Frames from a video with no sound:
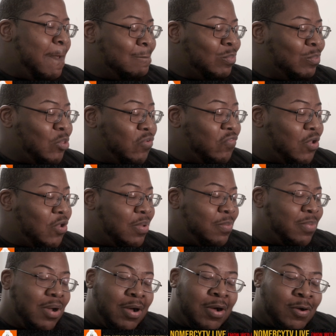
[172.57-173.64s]
You feel me?
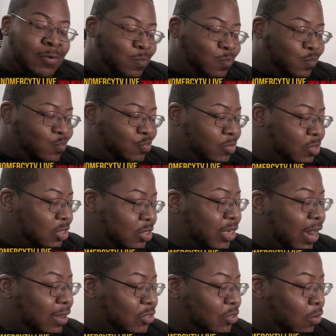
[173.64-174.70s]
But shout
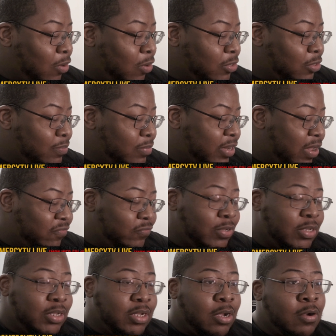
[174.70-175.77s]
out to all of them.
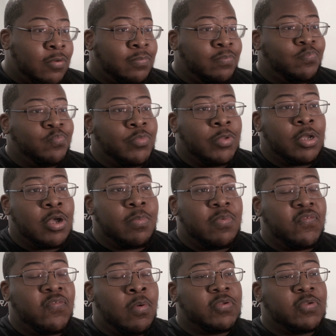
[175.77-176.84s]
Definitely good
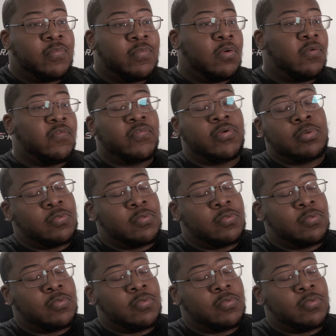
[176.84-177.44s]
performance from both of them.